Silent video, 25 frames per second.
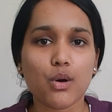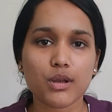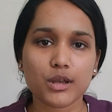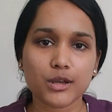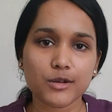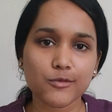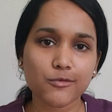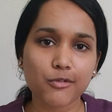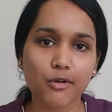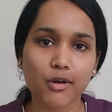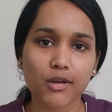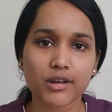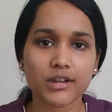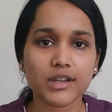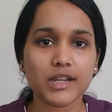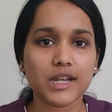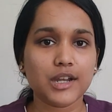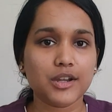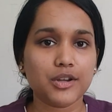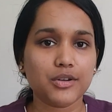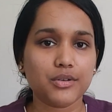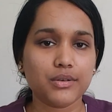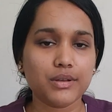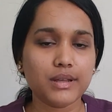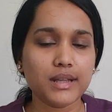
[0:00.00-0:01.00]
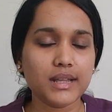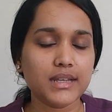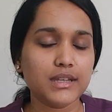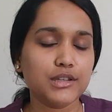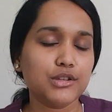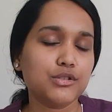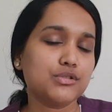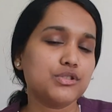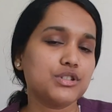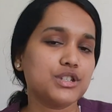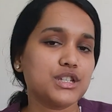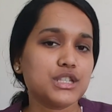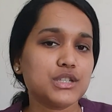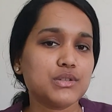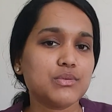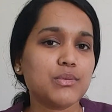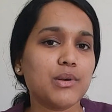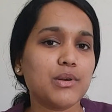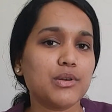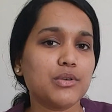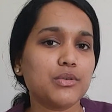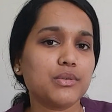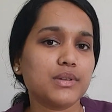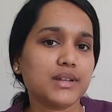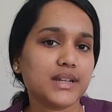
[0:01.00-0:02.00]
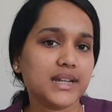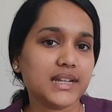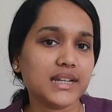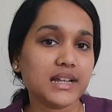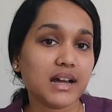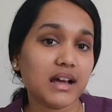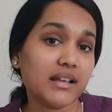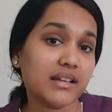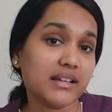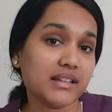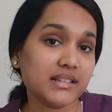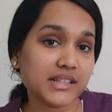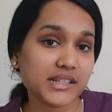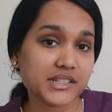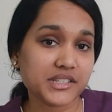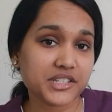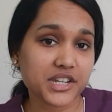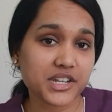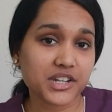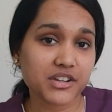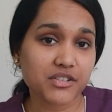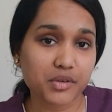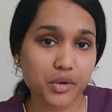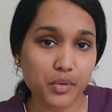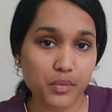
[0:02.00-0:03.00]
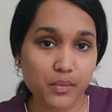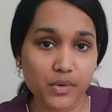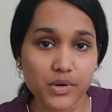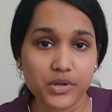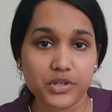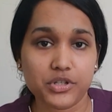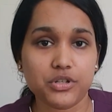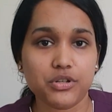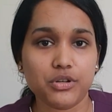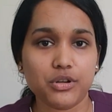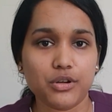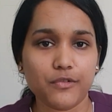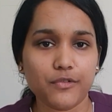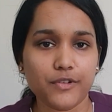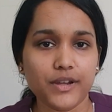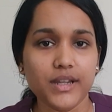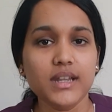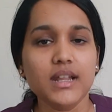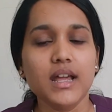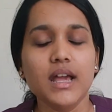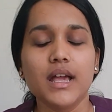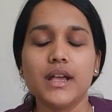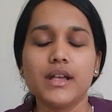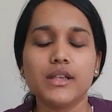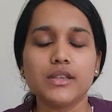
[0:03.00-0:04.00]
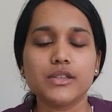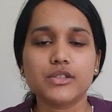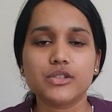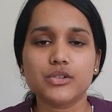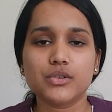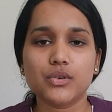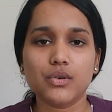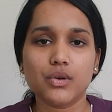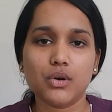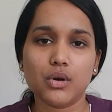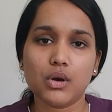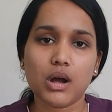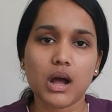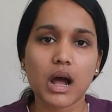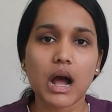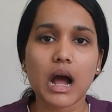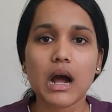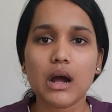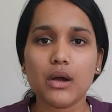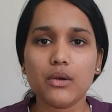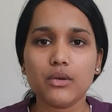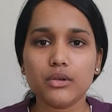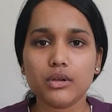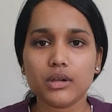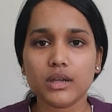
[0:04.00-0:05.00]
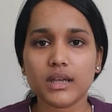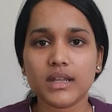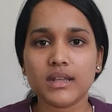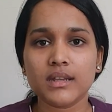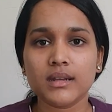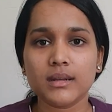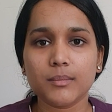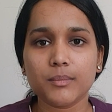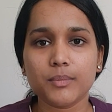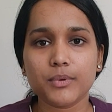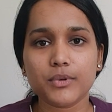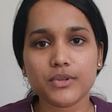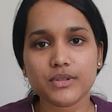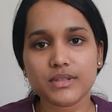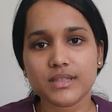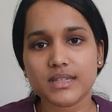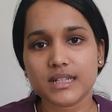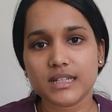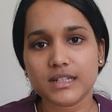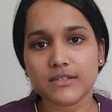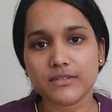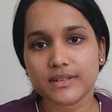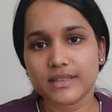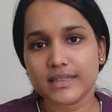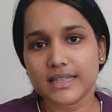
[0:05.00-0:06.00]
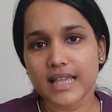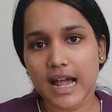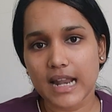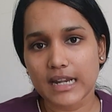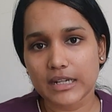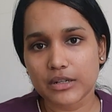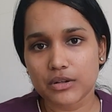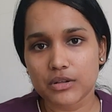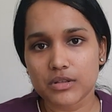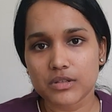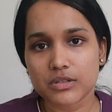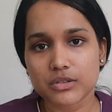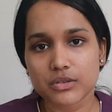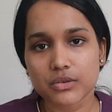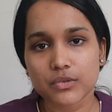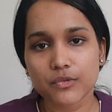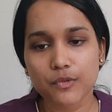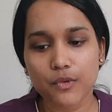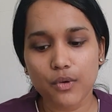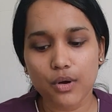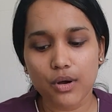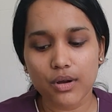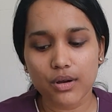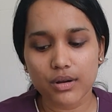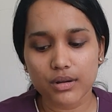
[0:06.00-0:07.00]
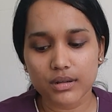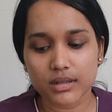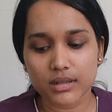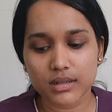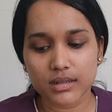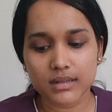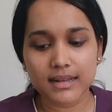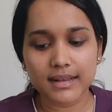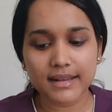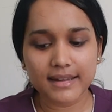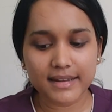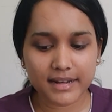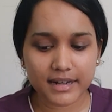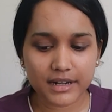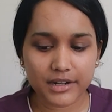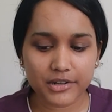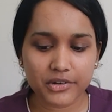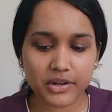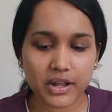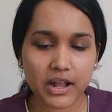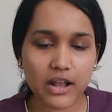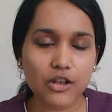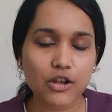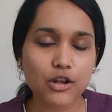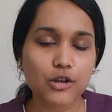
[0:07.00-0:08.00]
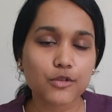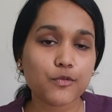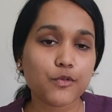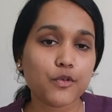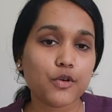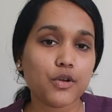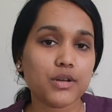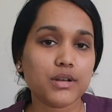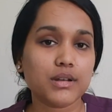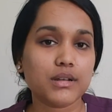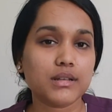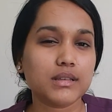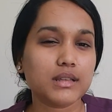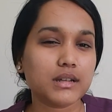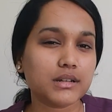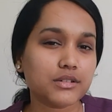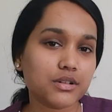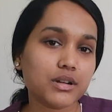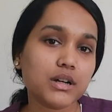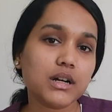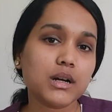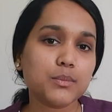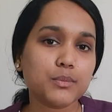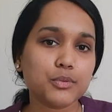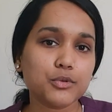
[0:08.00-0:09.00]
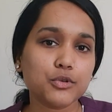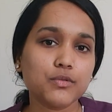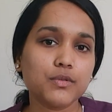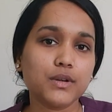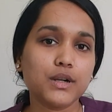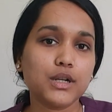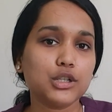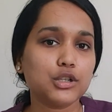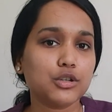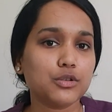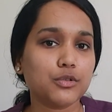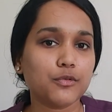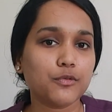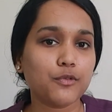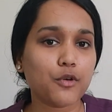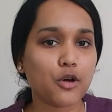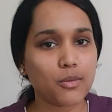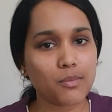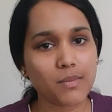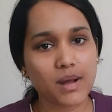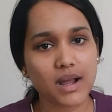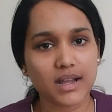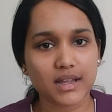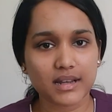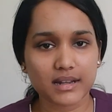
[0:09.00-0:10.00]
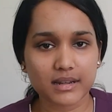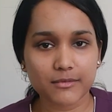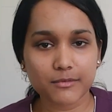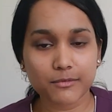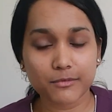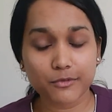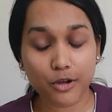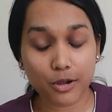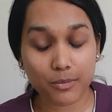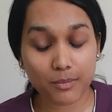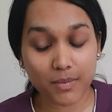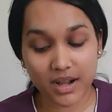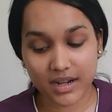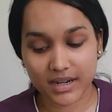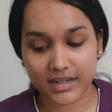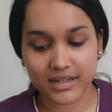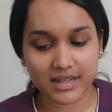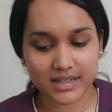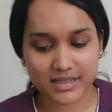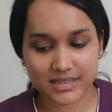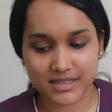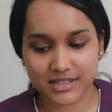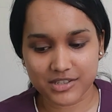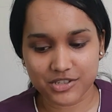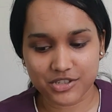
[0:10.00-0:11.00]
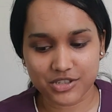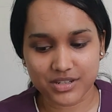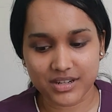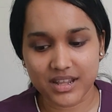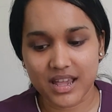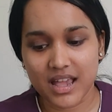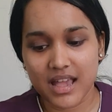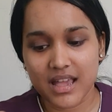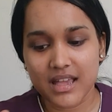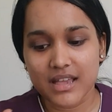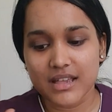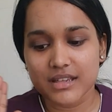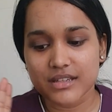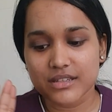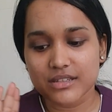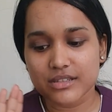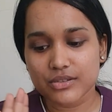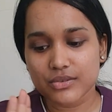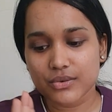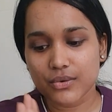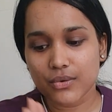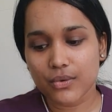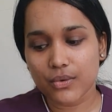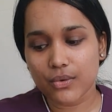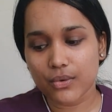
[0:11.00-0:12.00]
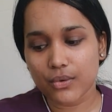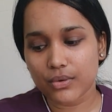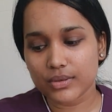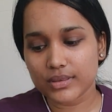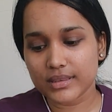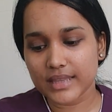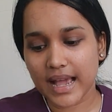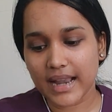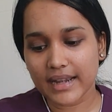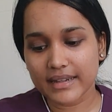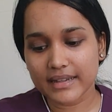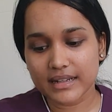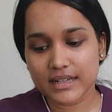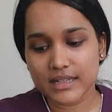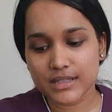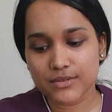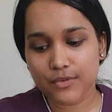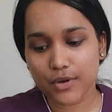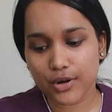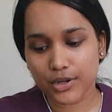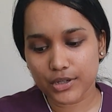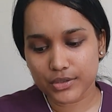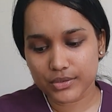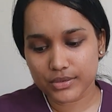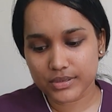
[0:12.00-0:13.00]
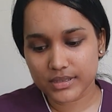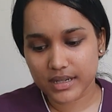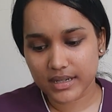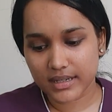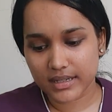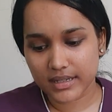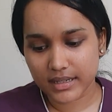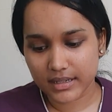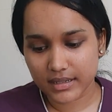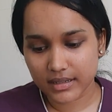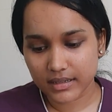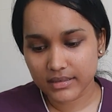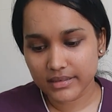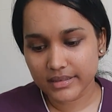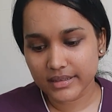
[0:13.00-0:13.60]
in foreign country, and you just want to create another generic version of it, so how you can proceed with that also for a clinical trial or for the drug approval for marketization. So that is what you study here.